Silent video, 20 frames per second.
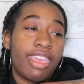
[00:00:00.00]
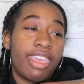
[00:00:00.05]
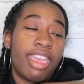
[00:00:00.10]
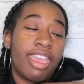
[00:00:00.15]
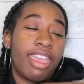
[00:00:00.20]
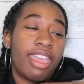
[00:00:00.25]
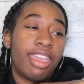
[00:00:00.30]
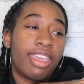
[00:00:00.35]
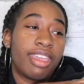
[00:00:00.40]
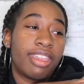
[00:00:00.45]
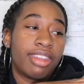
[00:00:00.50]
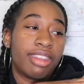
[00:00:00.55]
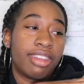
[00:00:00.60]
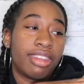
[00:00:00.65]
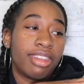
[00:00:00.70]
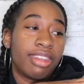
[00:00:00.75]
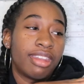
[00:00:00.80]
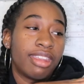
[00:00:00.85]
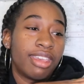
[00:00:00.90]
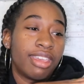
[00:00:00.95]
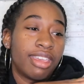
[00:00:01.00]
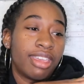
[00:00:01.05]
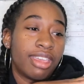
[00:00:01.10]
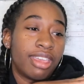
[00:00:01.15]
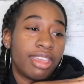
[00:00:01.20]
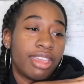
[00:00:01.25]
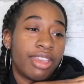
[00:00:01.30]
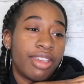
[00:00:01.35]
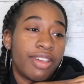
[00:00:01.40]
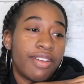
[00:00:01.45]
Then
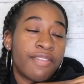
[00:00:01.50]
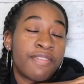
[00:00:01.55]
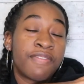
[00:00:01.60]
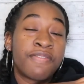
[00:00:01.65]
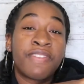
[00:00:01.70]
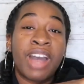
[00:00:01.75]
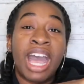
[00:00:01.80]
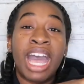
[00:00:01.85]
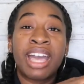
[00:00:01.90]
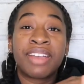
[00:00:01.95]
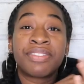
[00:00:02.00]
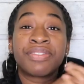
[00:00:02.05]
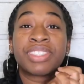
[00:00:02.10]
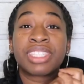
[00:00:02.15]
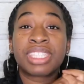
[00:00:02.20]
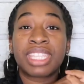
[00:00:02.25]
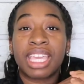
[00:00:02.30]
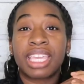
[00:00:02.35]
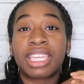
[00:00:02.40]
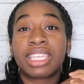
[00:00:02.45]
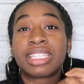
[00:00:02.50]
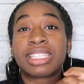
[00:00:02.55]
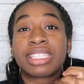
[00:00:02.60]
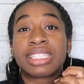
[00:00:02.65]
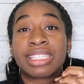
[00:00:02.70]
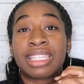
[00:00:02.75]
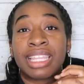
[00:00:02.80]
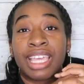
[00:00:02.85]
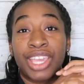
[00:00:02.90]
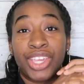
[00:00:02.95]
five
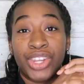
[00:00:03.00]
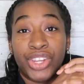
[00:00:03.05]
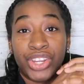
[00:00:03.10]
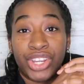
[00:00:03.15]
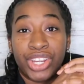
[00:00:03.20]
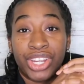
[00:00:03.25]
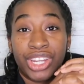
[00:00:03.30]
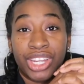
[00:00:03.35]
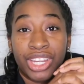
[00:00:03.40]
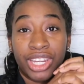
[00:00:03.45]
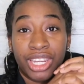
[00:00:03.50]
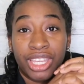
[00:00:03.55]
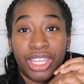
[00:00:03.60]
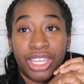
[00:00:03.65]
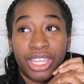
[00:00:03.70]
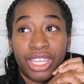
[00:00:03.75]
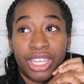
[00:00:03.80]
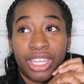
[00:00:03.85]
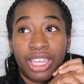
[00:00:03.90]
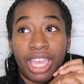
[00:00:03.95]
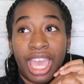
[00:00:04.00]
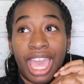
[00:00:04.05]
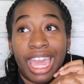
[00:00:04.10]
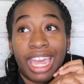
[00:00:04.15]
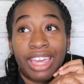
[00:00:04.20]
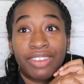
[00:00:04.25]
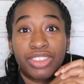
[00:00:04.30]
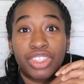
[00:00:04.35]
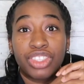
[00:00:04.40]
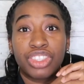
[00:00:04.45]
seconds later,
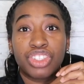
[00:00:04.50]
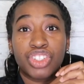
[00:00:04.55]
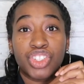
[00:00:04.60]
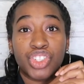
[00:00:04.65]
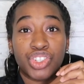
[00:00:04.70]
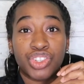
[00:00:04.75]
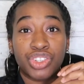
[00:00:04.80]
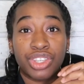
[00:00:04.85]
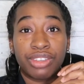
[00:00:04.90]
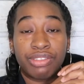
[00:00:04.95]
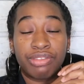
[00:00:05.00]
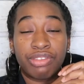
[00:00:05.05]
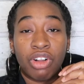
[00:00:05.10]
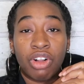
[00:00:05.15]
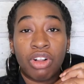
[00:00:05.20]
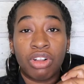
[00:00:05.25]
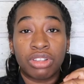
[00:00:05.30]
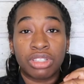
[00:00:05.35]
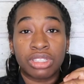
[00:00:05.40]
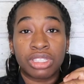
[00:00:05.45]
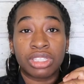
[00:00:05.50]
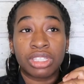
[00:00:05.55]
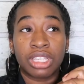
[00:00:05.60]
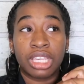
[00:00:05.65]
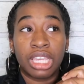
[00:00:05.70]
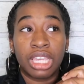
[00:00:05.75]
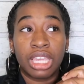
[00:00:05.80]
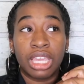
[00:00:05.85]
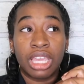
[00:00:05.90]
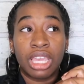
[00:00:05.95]
after the tree falls,
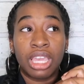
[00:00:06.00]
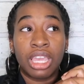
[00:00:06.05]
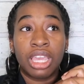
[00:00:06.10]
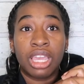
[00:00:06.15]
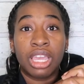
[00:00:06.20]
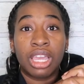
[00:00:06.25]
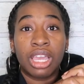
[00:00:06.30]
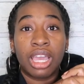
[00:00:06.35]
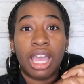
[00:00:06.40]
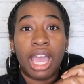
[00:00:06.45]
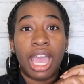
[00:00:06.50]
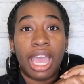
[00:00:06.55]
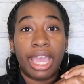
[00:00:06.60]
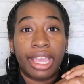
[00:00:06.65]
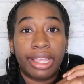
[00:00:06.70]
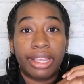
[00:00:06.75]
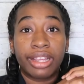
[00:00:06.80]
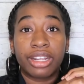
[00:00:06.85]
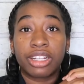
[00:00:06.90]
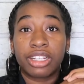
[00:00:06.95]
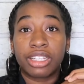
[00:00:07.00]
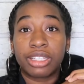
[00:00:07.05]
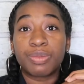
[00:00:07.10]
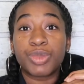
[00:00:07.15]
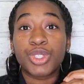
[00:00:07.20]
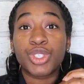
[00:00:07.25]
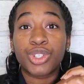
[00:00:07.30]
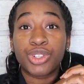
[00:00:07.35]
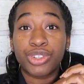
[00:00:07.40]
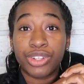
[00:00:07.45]
I hear him
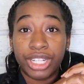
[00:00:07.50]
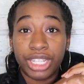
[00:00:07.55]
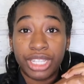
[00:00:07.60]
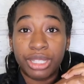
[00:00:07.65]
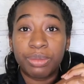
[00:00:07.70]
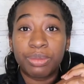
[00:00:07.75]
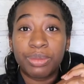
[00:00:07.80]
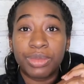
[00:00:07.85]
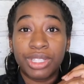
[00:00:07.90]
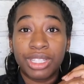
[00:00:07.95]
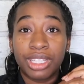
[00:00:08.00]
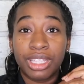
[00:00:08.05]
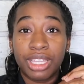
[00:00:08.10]
scream.